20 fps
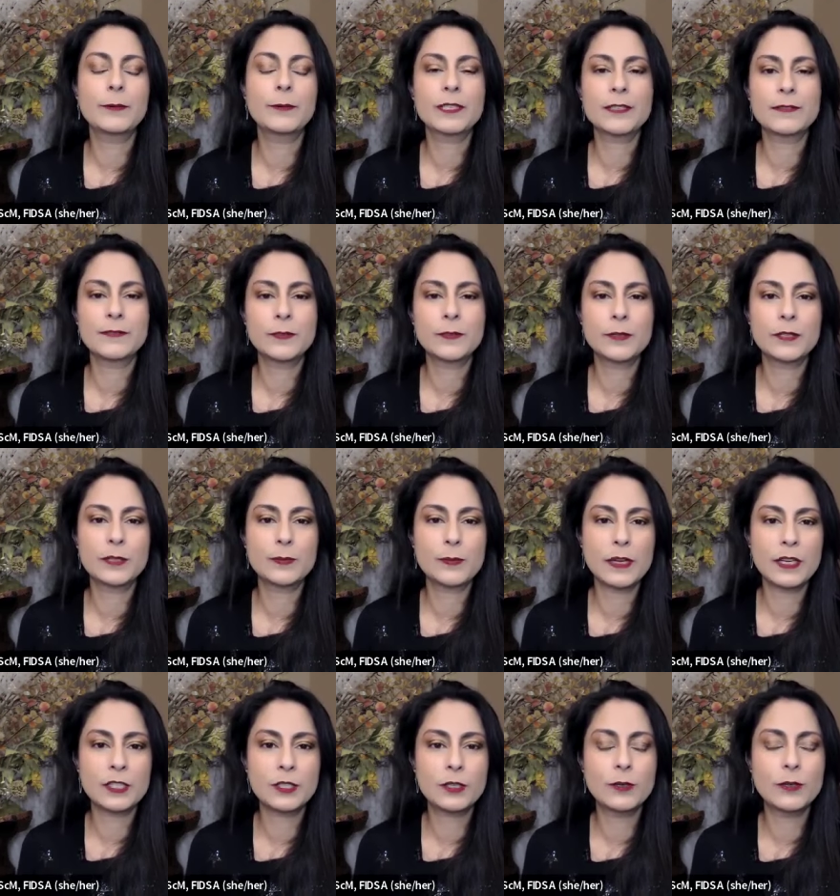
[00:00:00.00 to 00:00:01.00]
was influenced
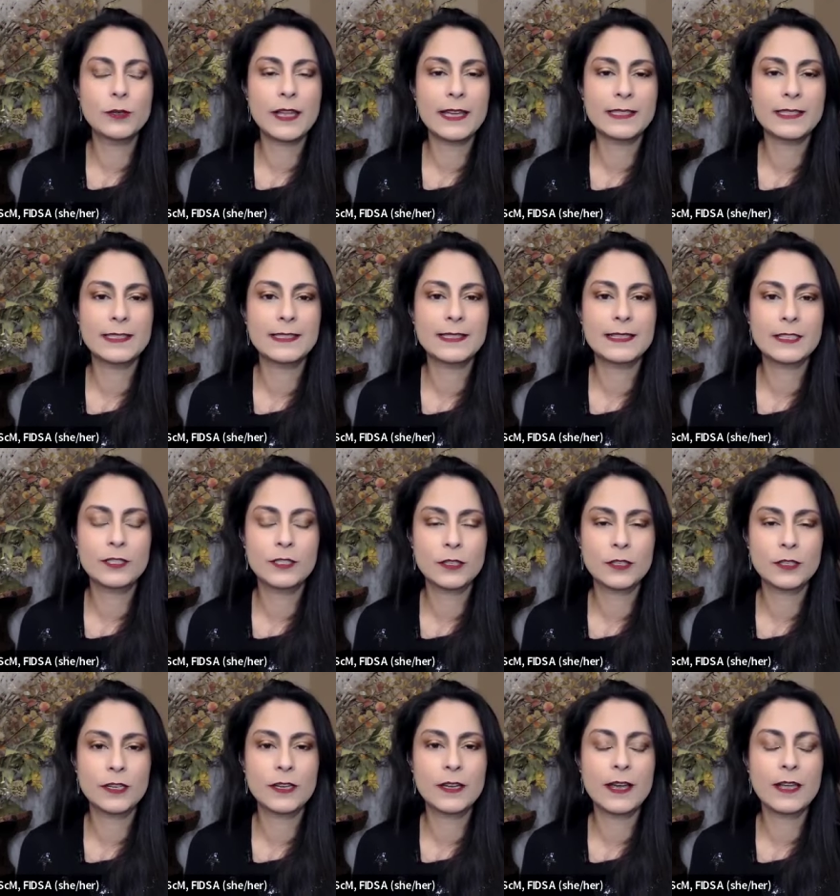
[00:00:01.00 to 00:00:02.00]
by two classes I
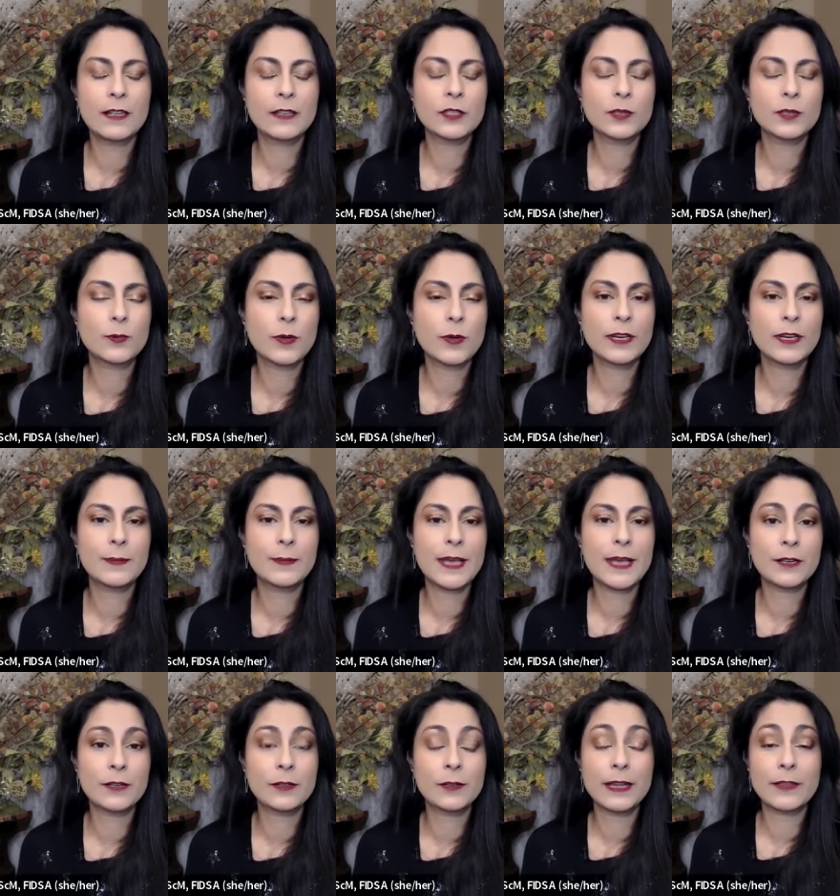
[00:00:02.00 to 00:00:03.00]
took in college, one in
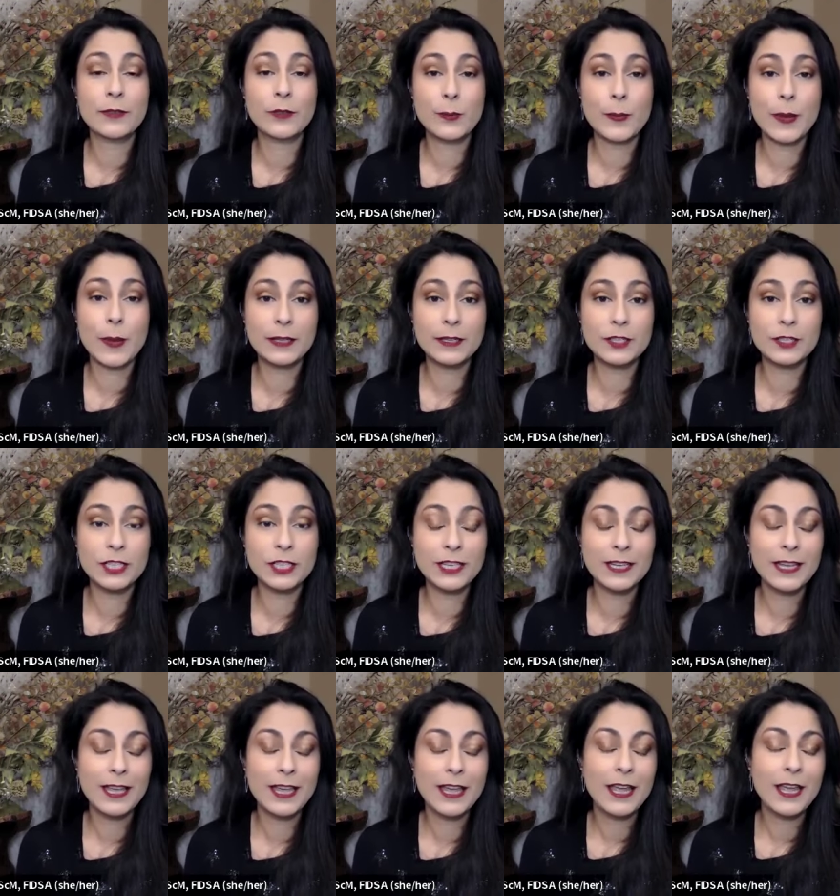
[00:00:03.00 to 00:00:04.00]
medical
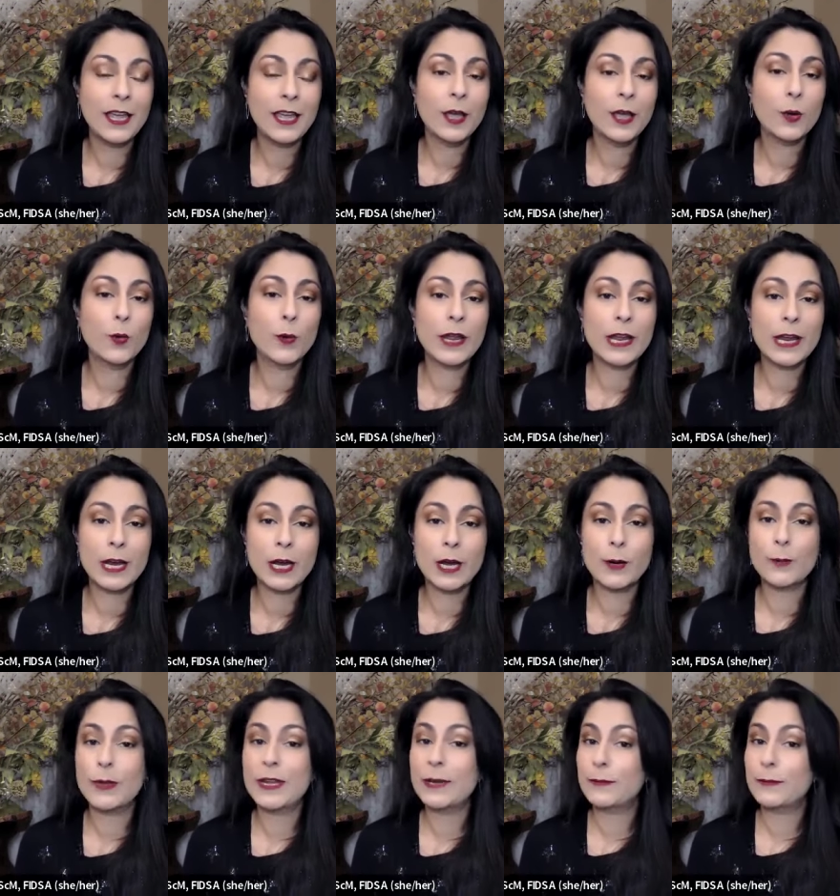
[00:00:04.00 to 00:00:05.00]
anthropology,
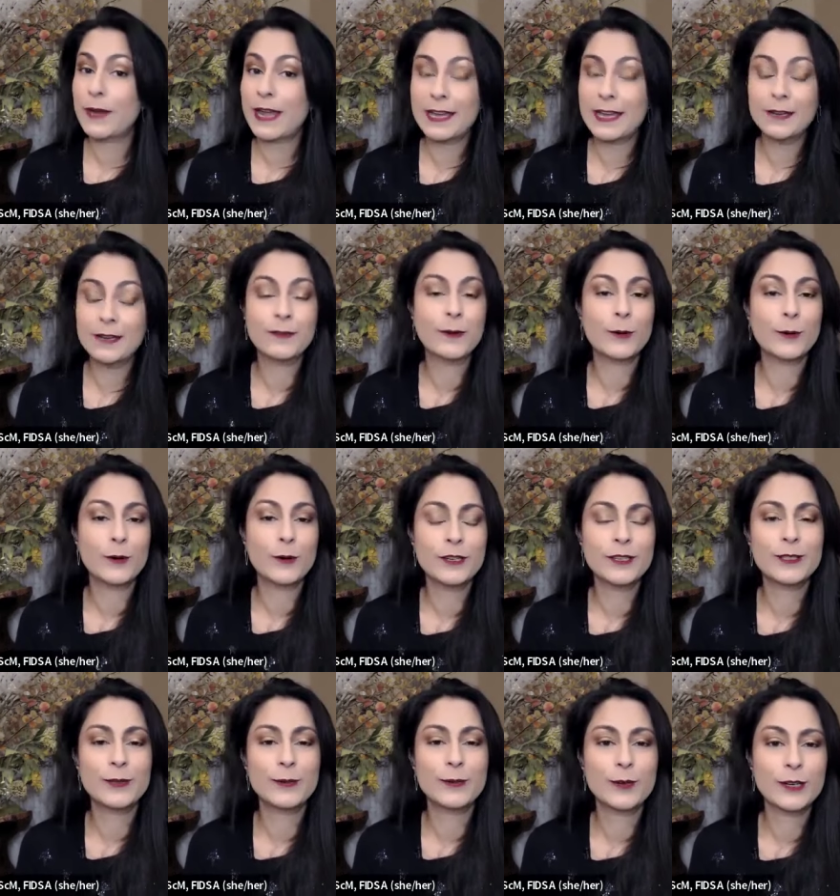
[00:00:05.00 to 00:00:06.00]
where we read, of
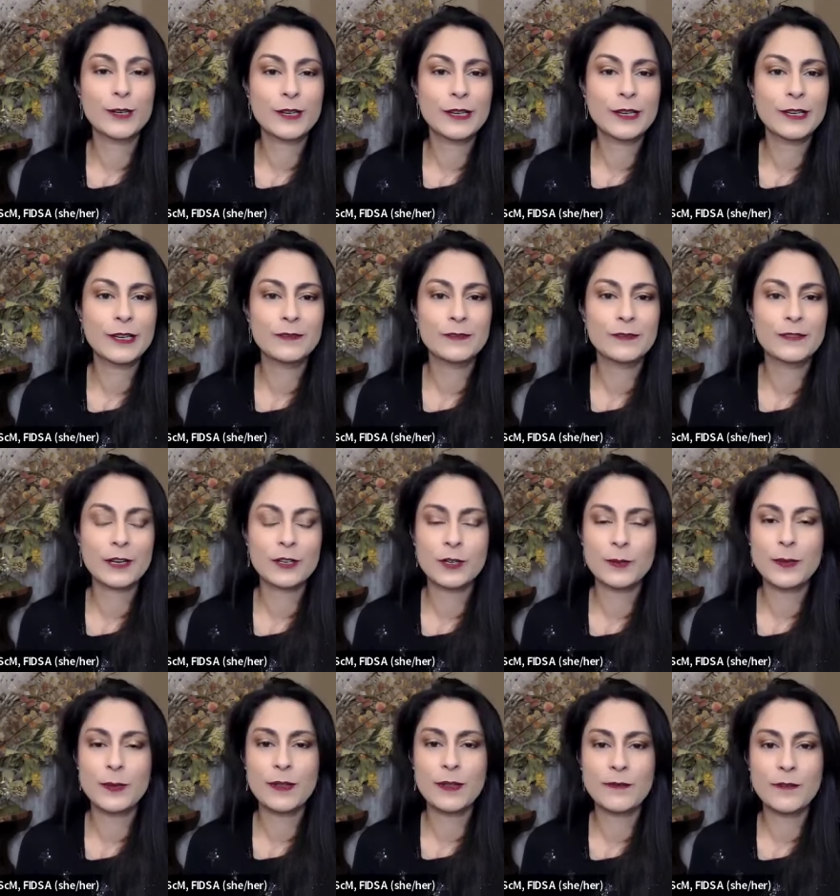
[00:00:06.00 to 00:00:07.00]
course, the work of
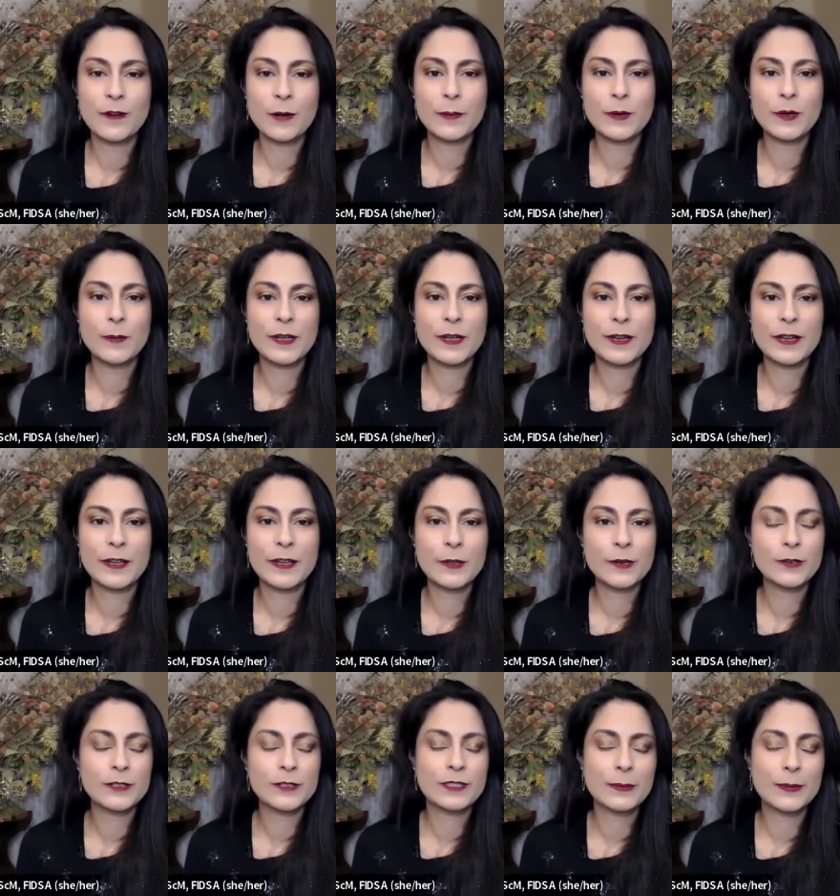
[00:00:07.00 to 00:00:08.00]
Dr. Paul Farmer, among
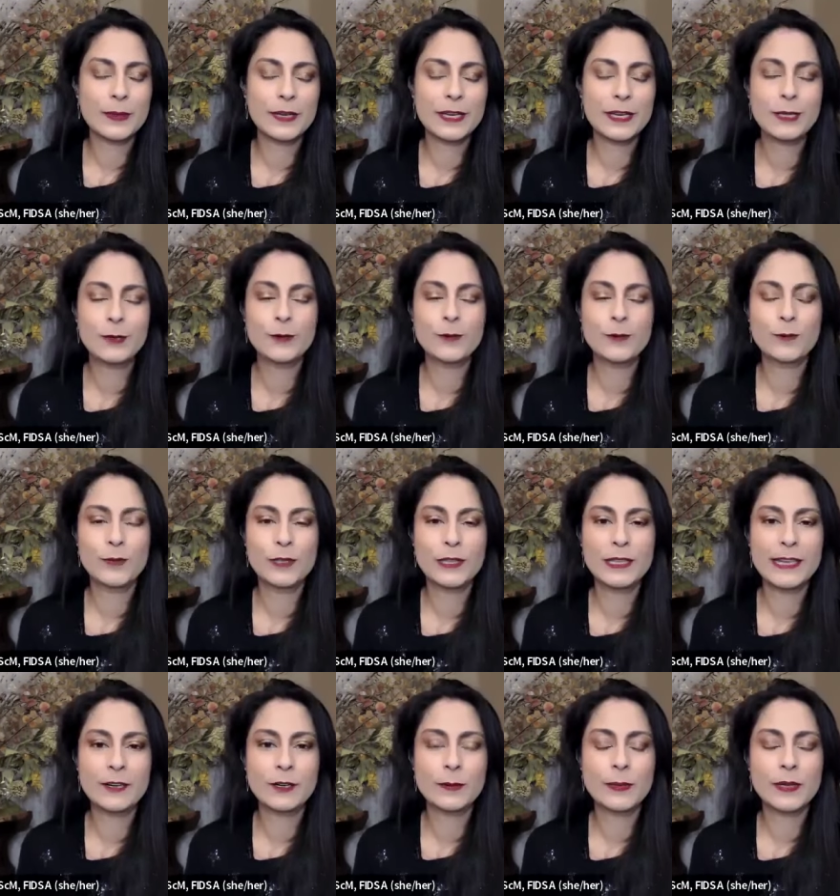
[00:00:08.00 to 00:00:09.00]
others, somebody who would
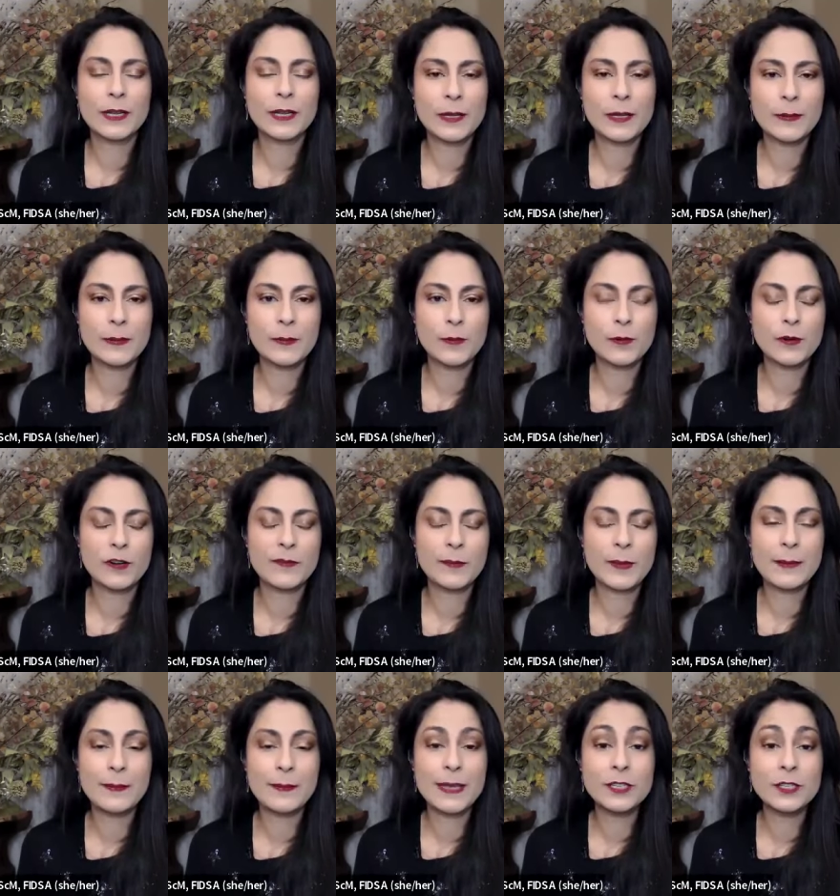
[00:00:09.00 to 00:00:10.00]
later become one of
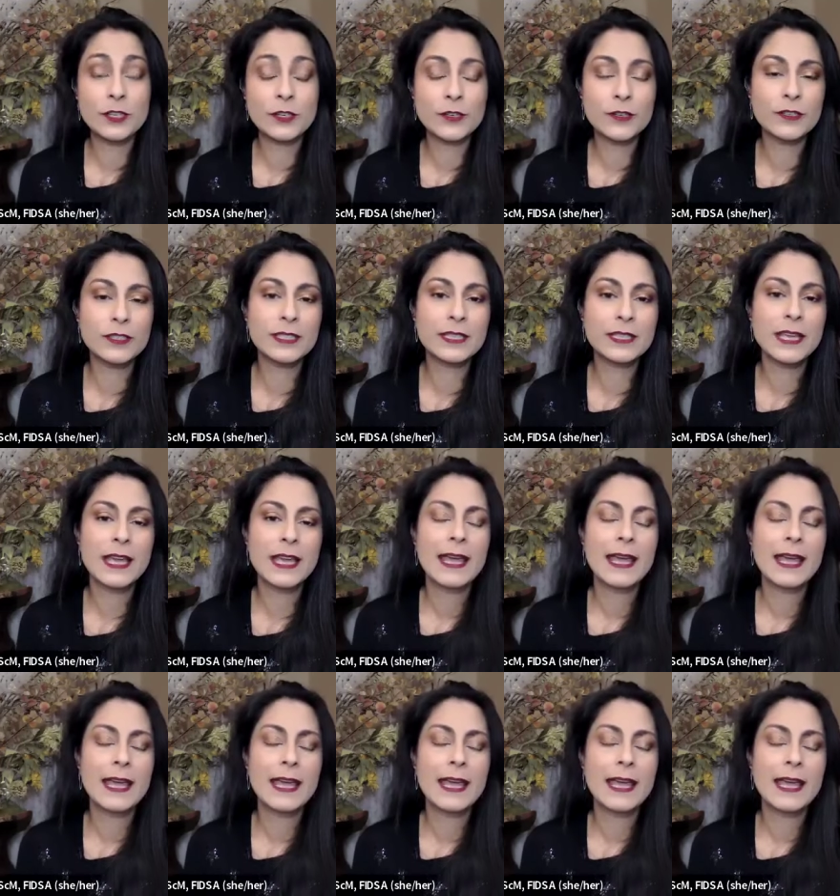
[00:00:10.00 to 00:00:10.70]
my mentors,